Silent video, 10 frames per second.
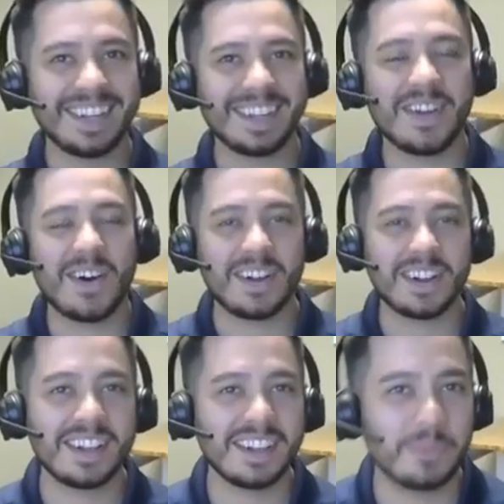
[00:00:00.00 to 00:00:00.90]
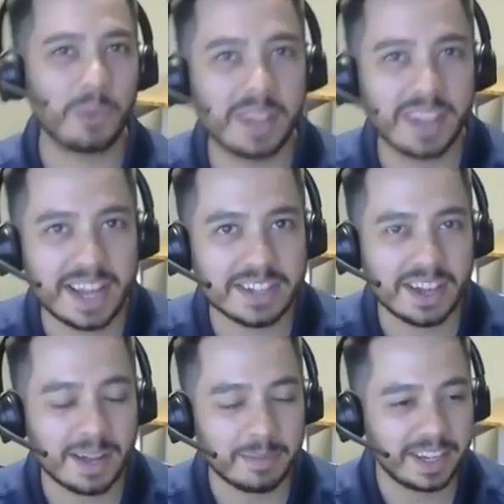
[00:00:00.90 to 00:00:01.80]
No, one last
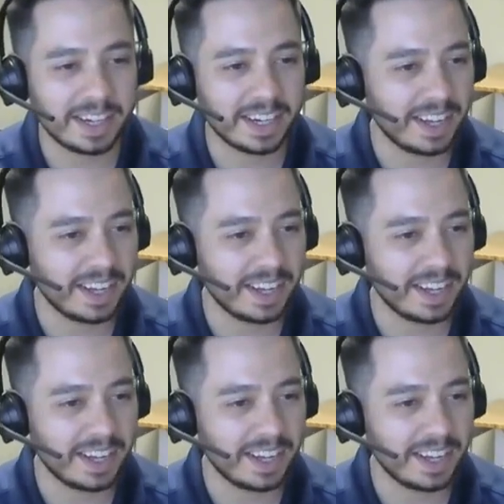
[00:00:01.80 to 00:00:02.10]
comment.